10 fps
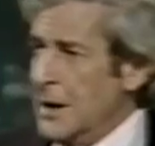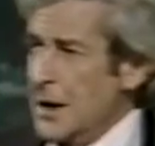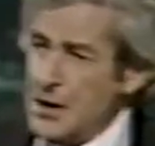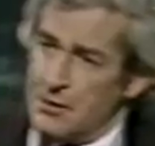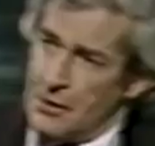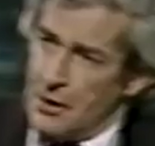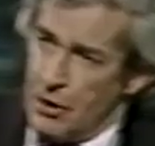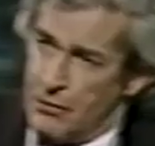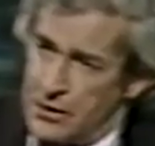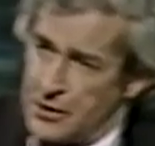And then,
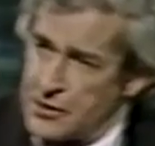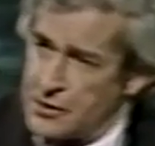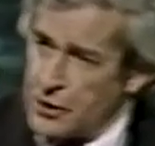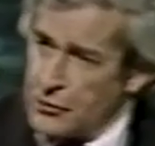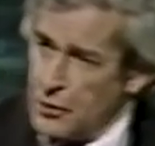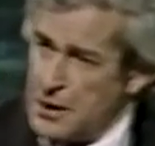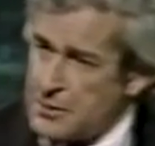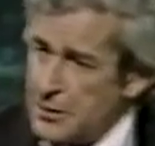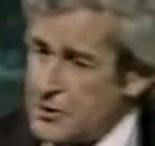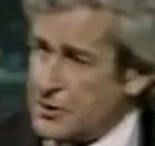over the years, as I grew, when I
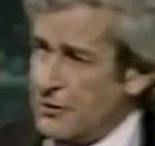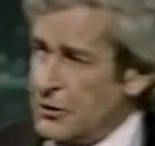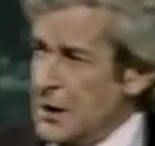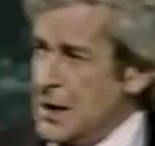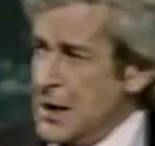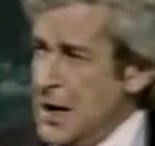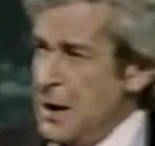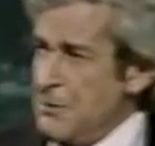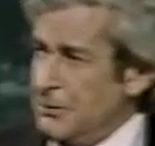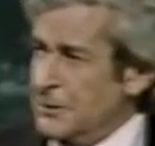was about 7,
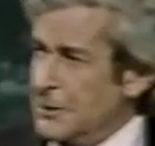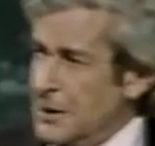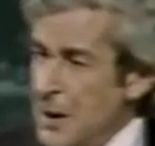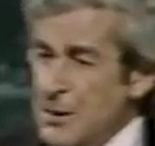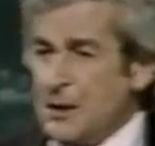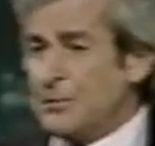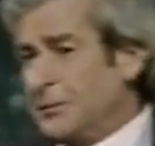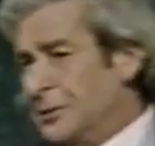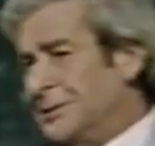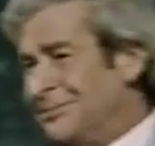I began to
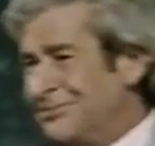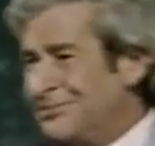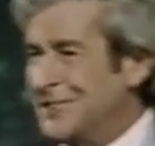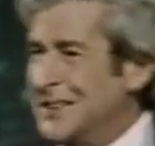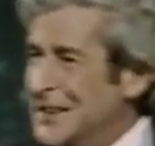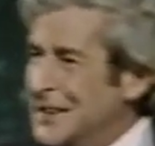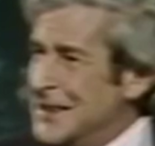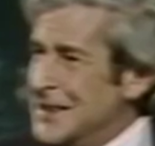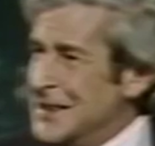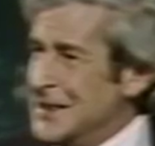
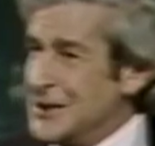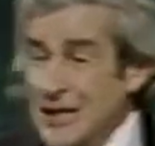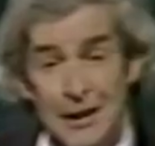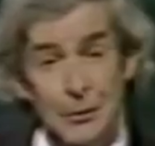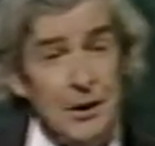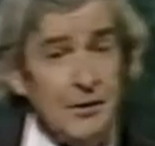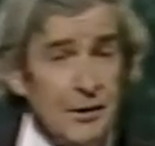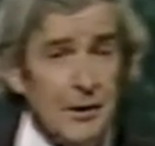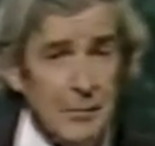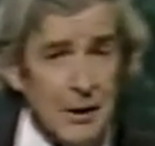deal with it
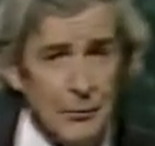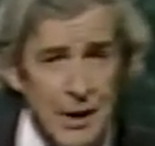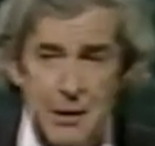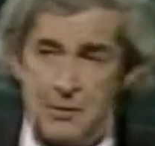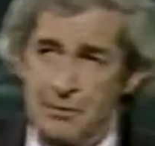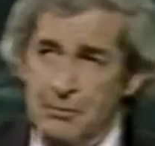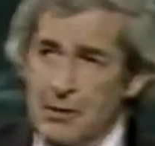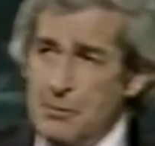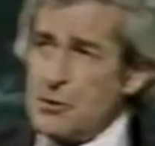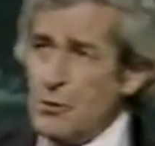in a better way. I was
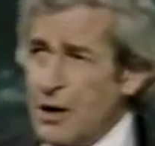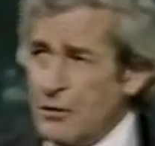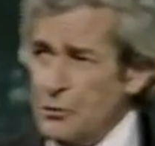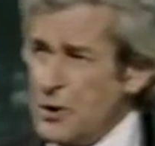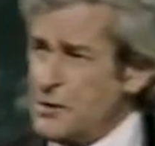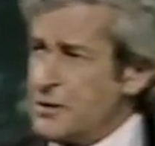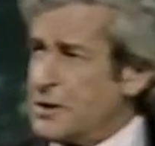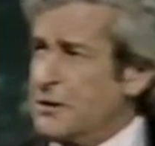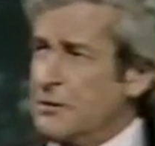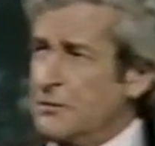aware it
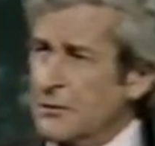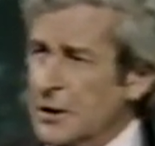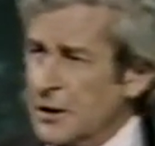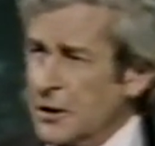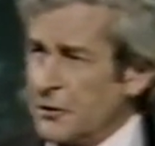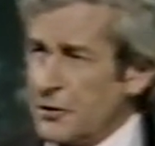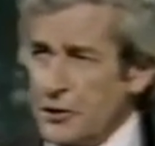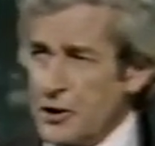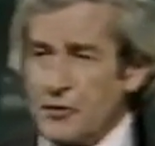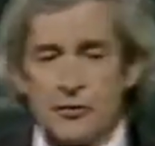wasn't such
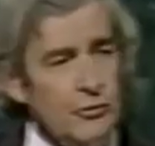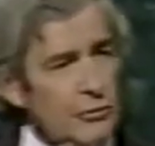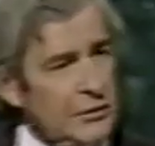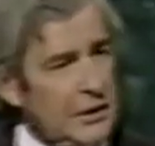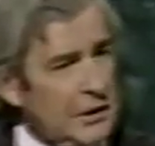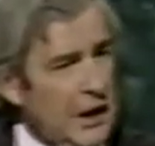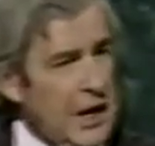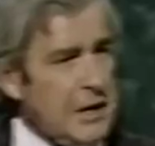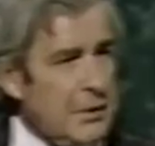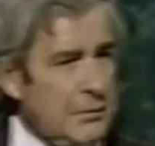an extraordinary
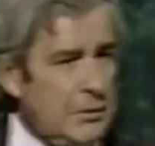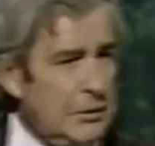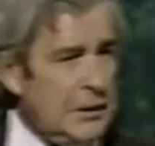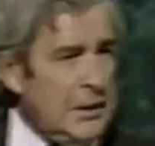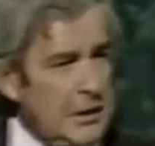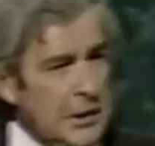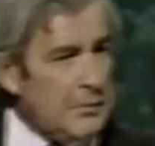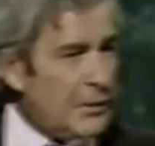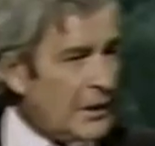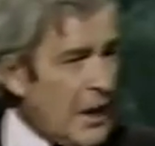item anymore. Got
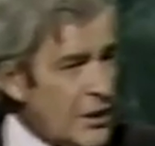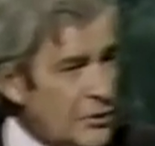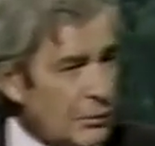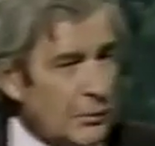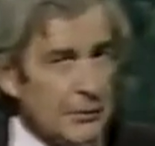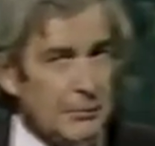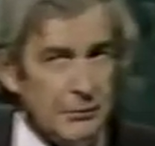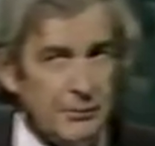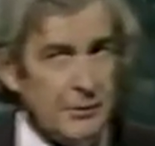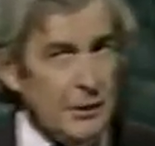a bit casual with it, but
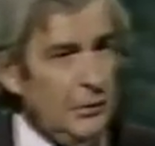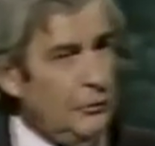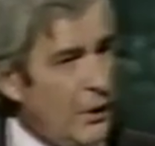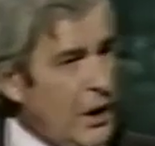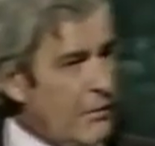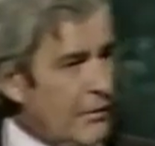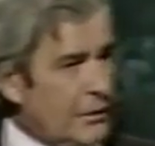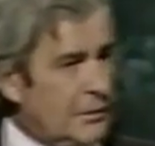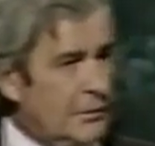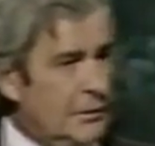I'm still wary of it.